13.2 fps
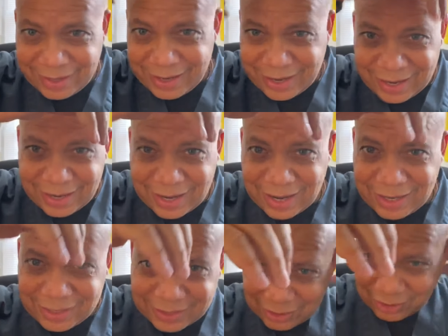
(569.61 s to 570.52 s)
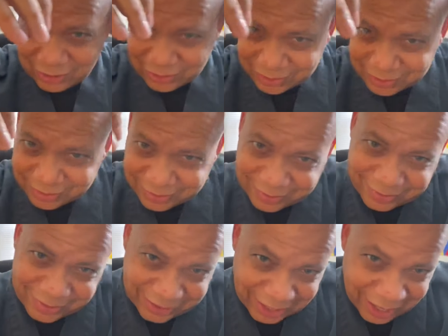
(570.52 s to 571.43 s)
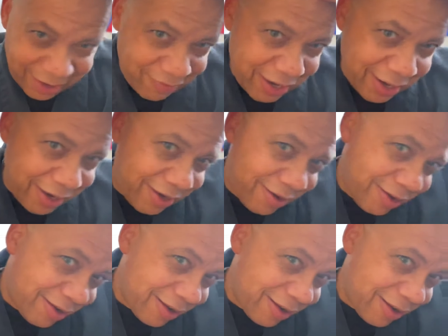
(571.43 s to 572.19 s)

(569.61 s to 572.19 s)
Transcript: and I start shaving.